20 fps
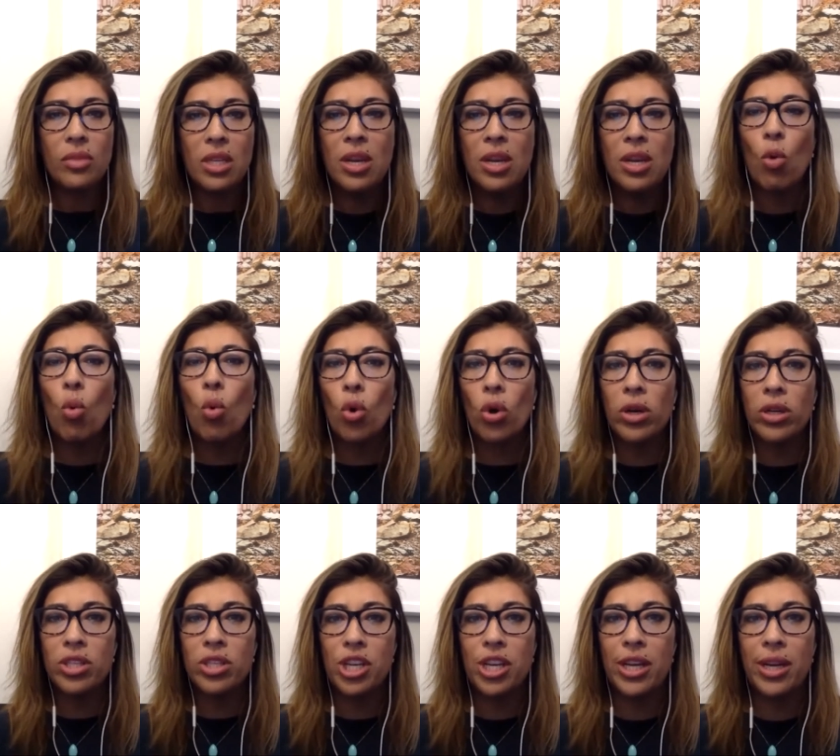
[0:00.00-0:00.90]
you know,
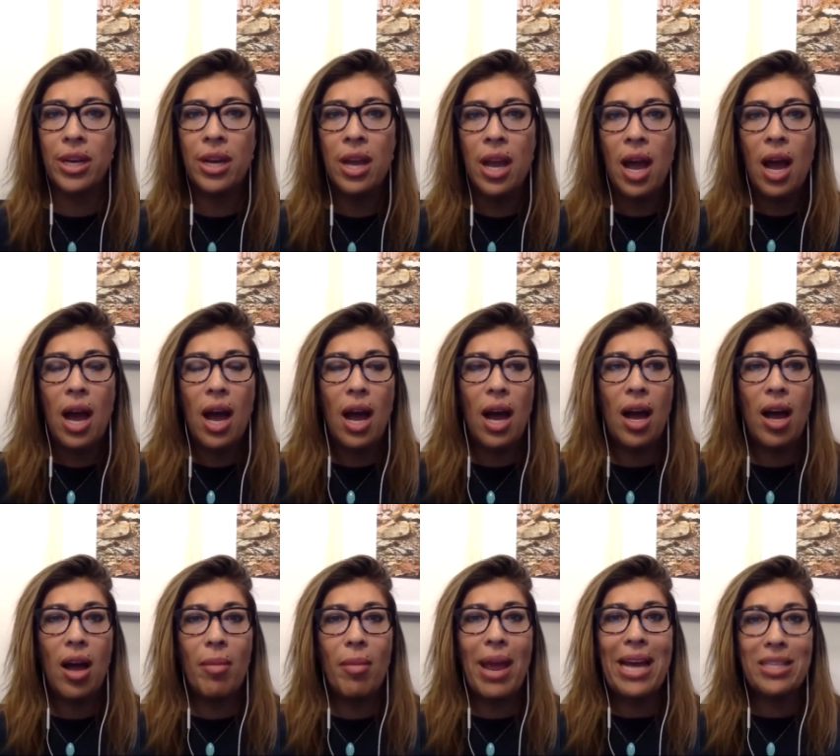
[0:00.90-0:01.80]
origin,
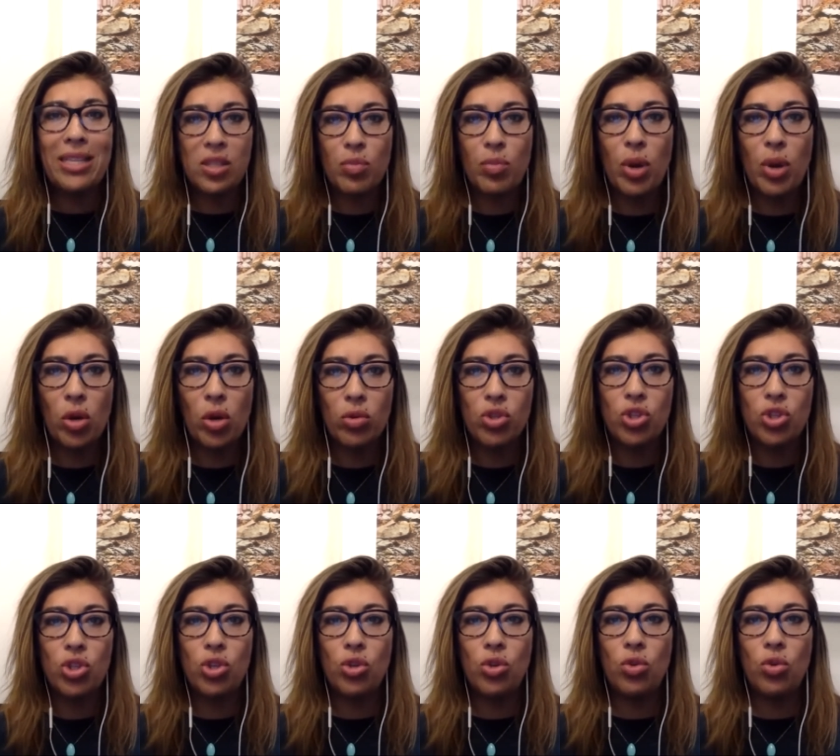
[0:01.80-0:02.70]
um, as opposed
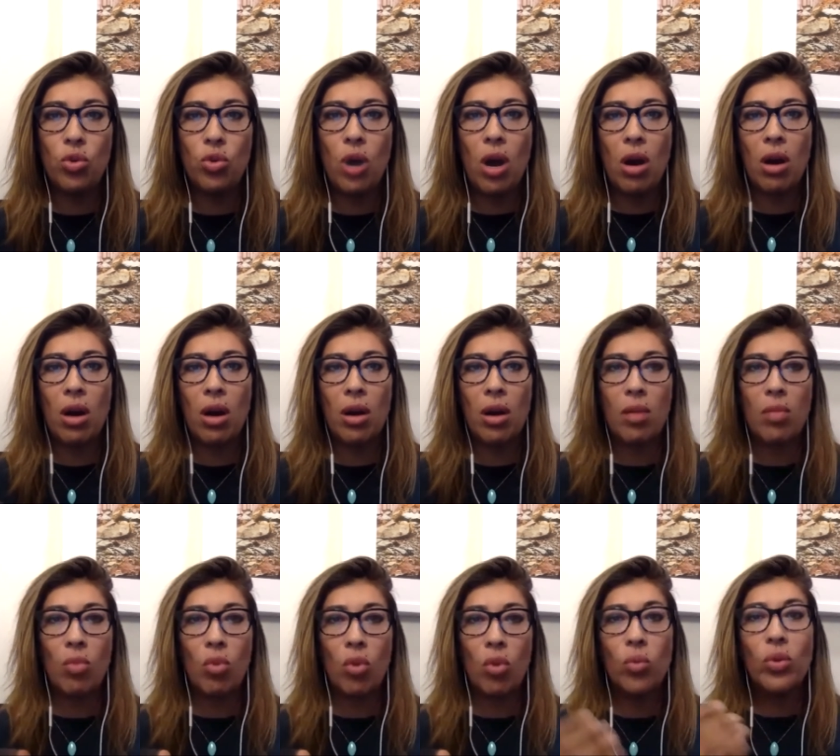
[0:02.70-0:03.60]
to our
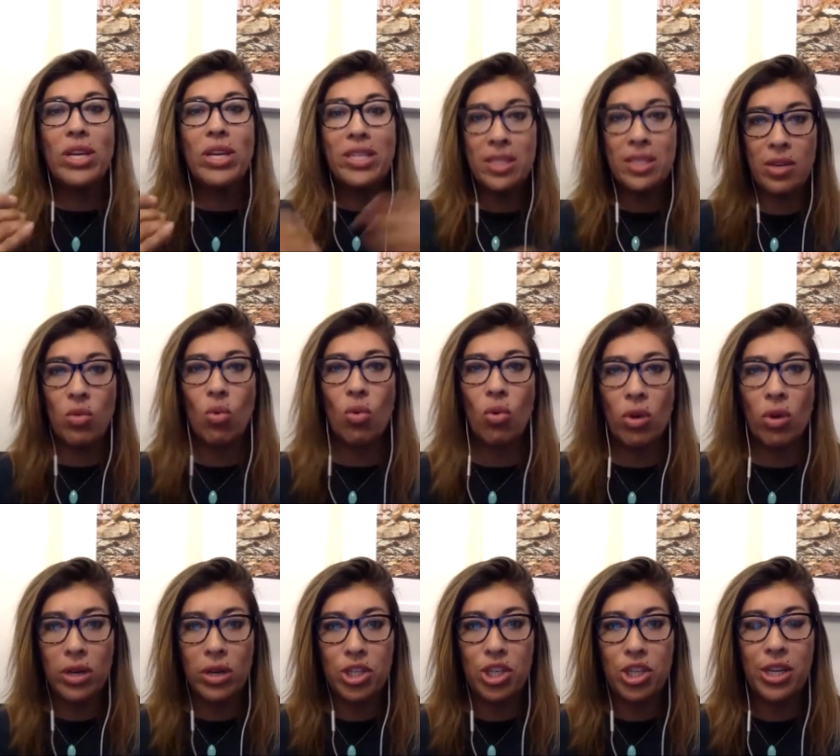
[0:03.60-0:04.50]
more recent
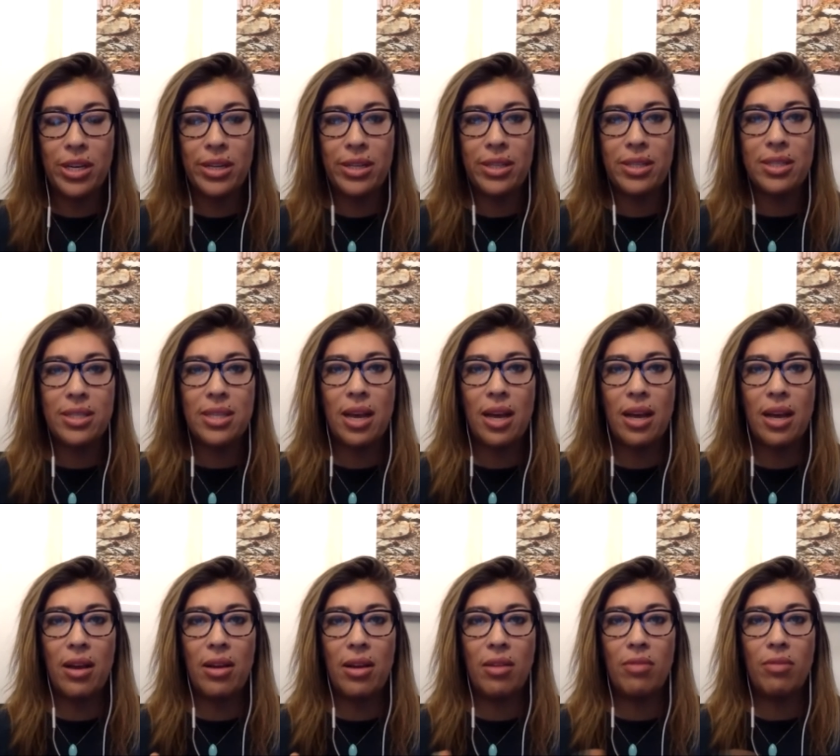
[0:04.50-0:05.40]
origins
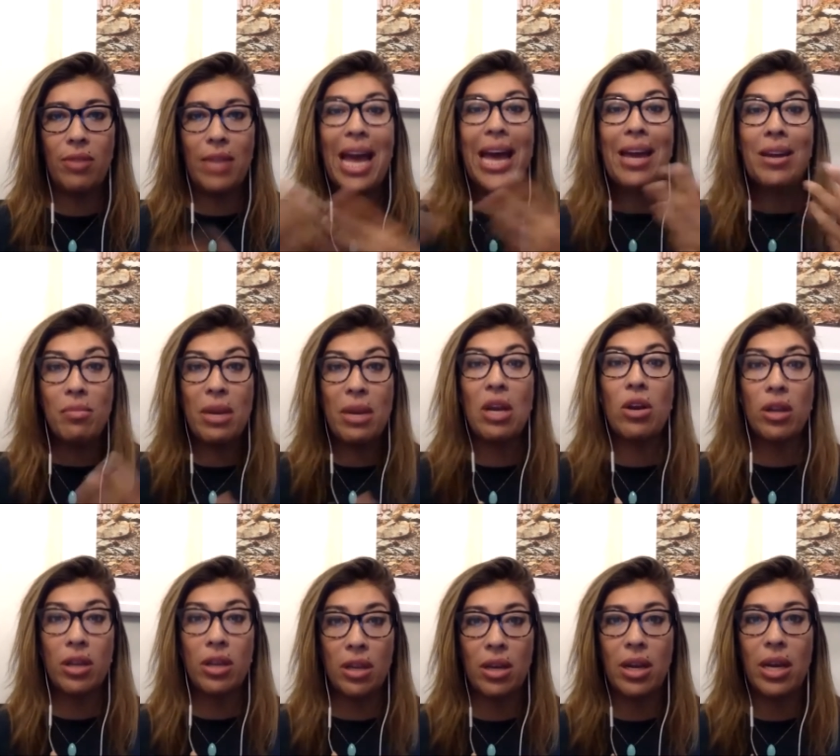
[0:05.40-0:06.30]
of Latin
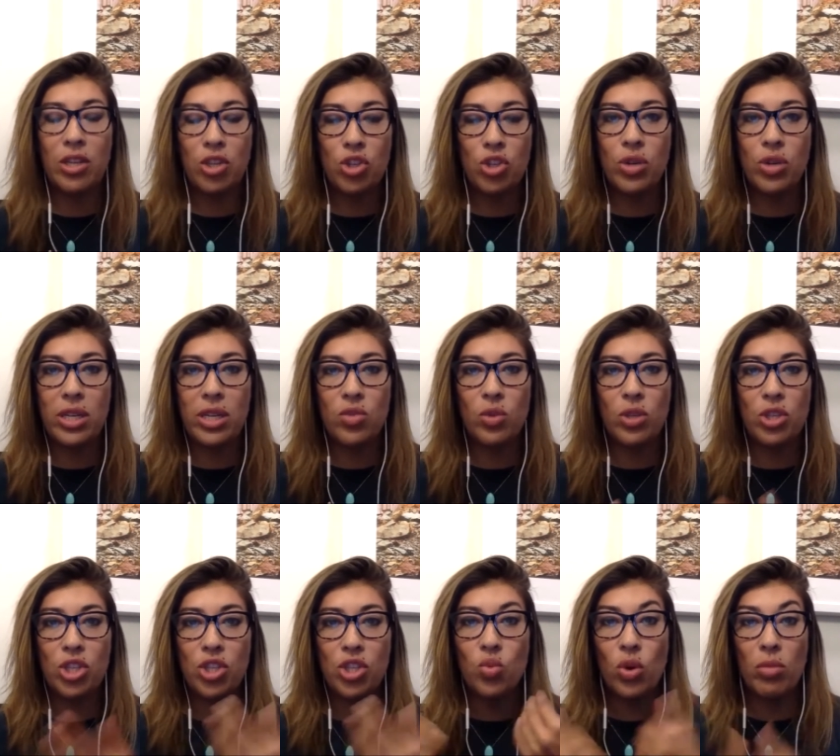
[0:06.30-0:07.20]
American countries,
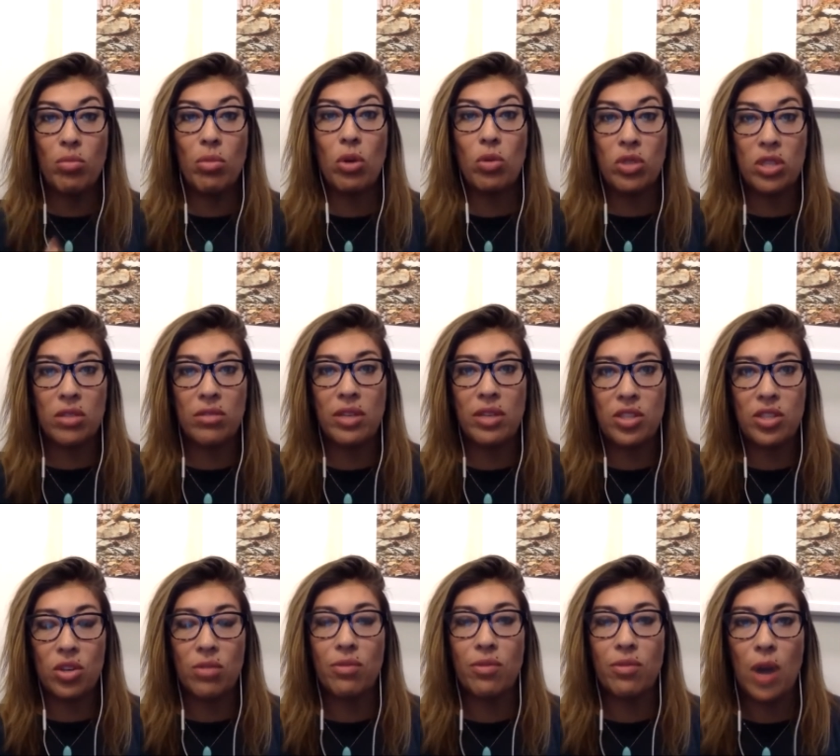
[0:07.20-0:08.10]
which is where most of us
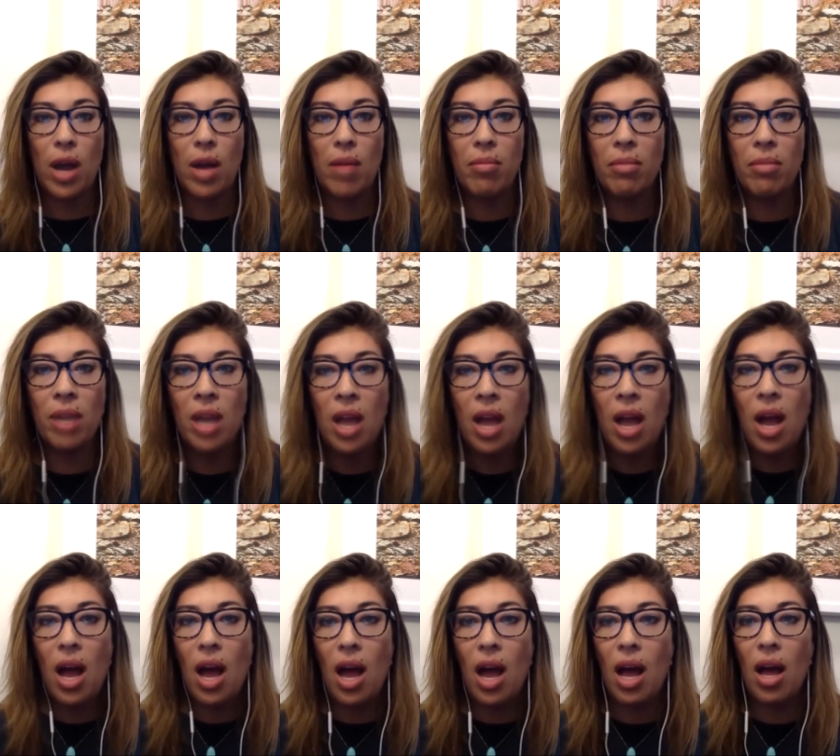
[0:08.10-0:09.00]
are from.
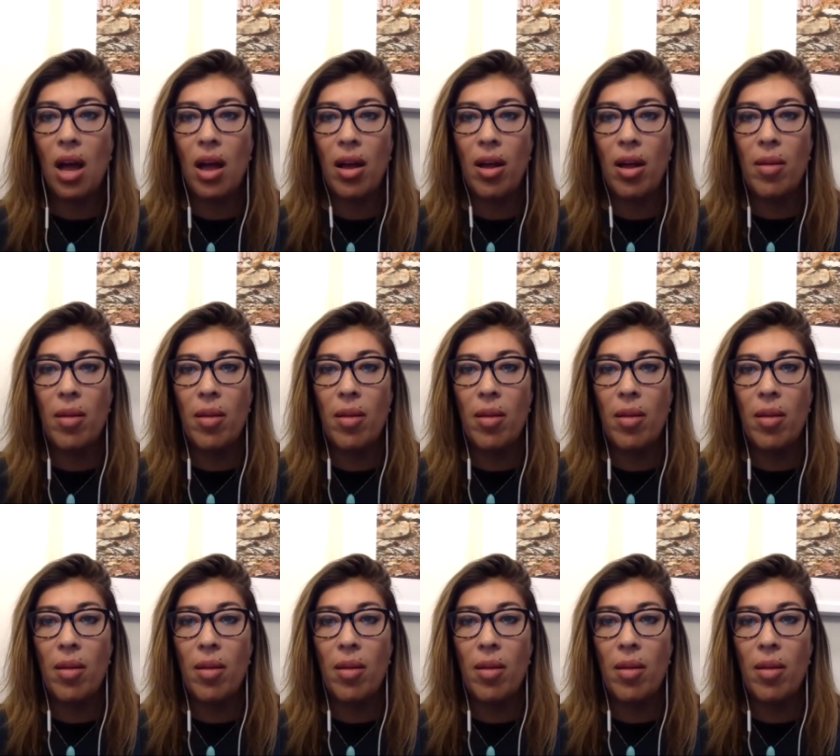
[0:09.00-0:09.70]
Um,